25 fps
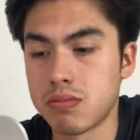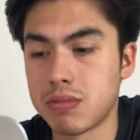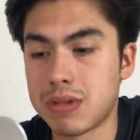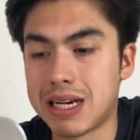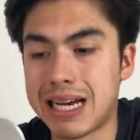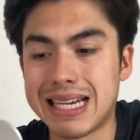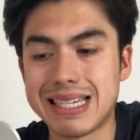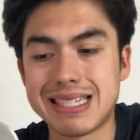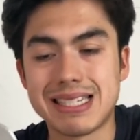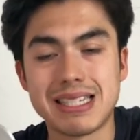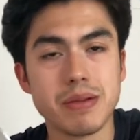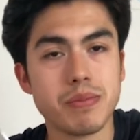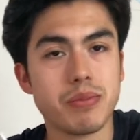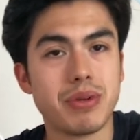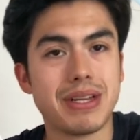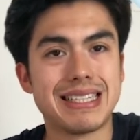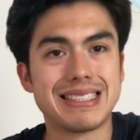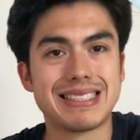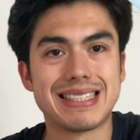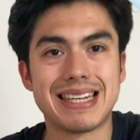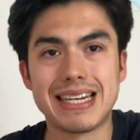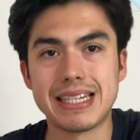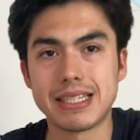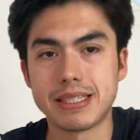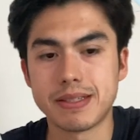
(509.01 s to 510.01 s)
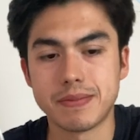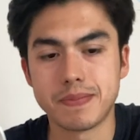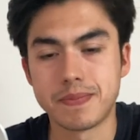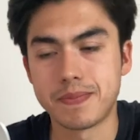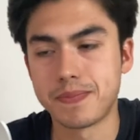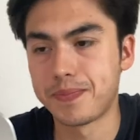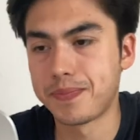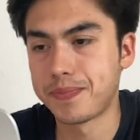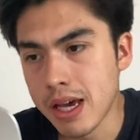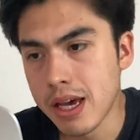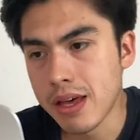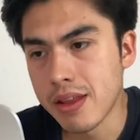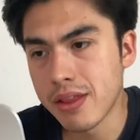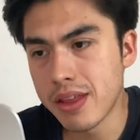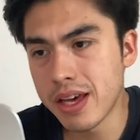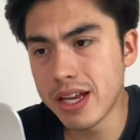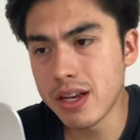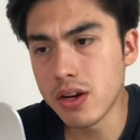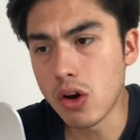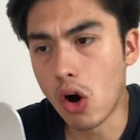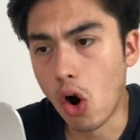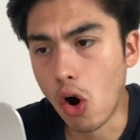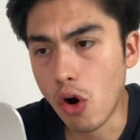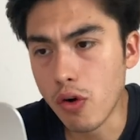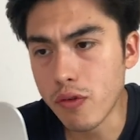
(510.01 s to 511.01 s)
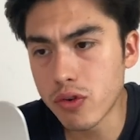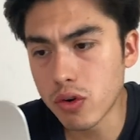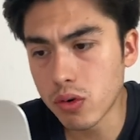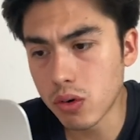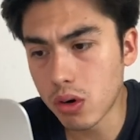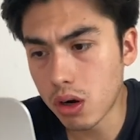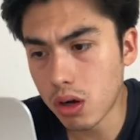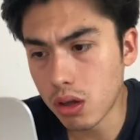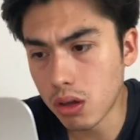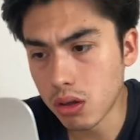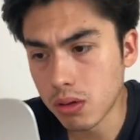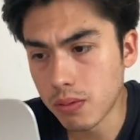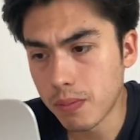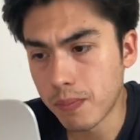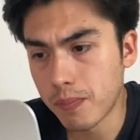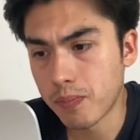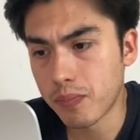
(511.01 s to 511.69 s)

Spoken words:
As simple as that. Then overall,